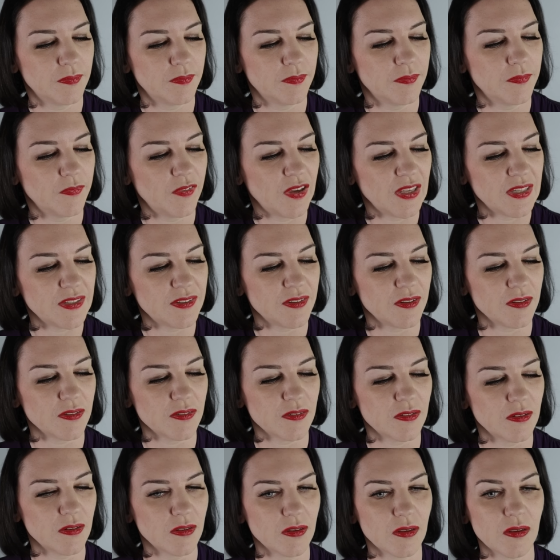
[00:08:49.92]

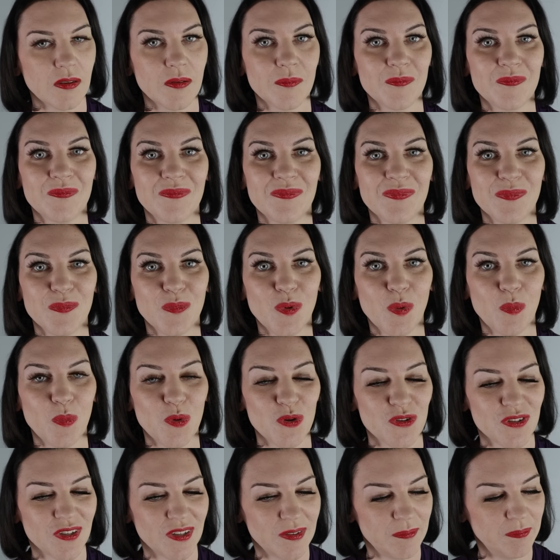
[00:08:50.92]
Fantastic. One more
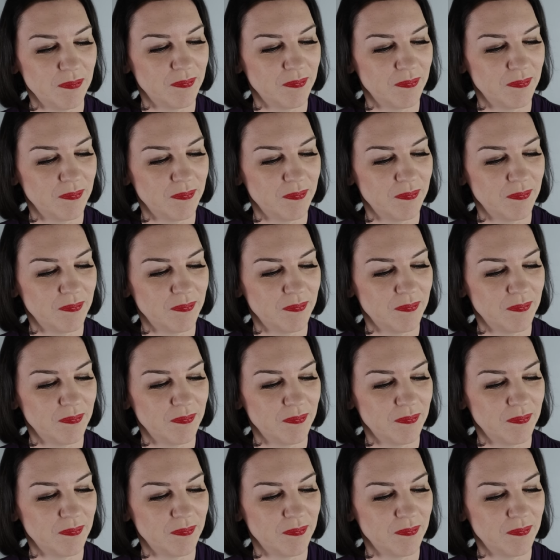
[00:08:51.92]
time.